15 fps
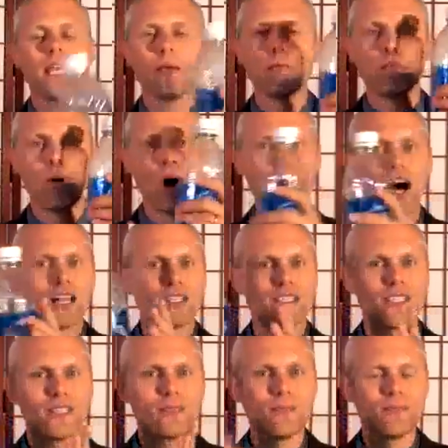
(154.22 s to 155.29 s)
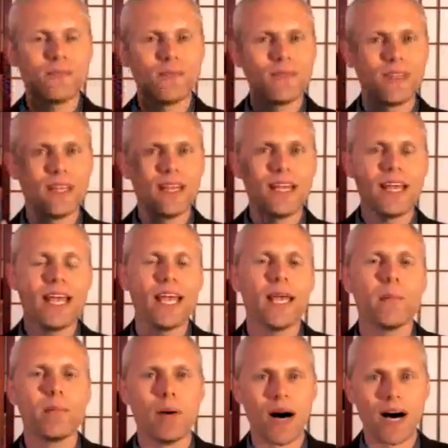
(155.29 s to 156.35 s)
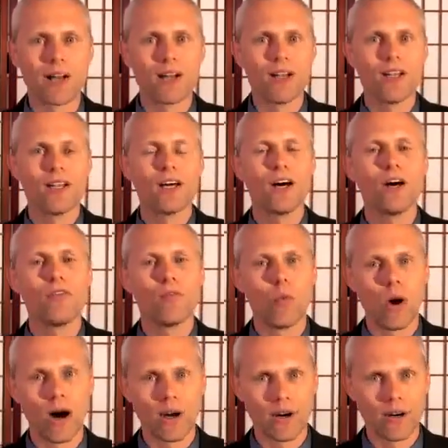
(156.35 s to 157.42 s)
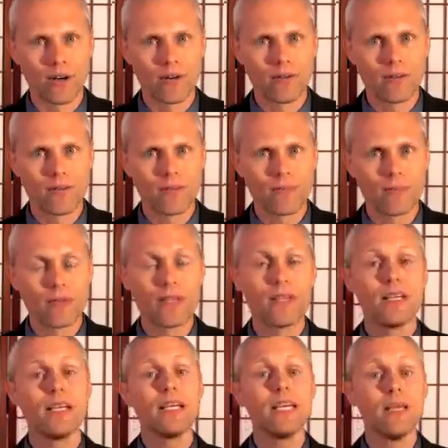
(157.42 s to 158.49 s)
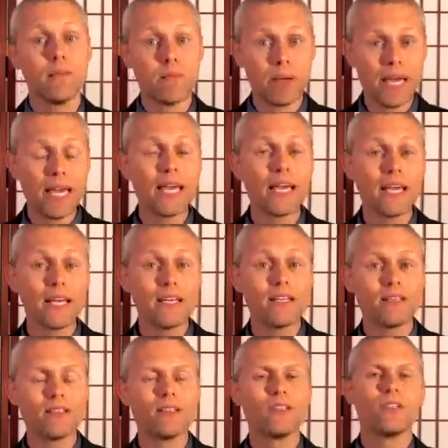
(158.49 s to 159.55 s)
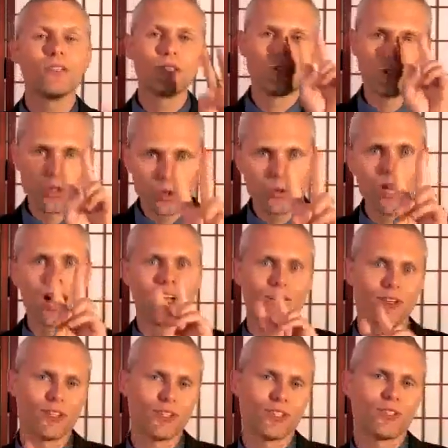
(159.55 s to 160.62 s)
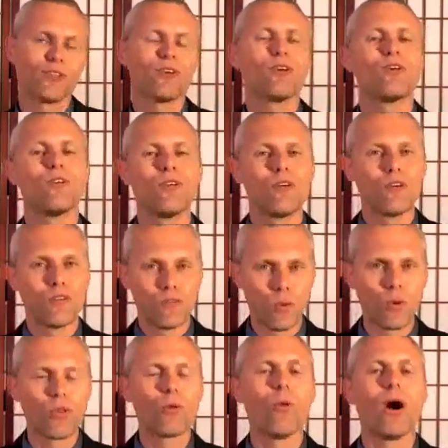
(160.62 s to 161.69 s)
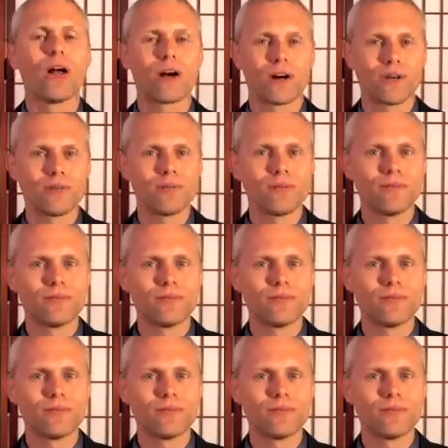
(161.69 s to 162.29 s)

He bought a bottle of water. He paid $2 for the water.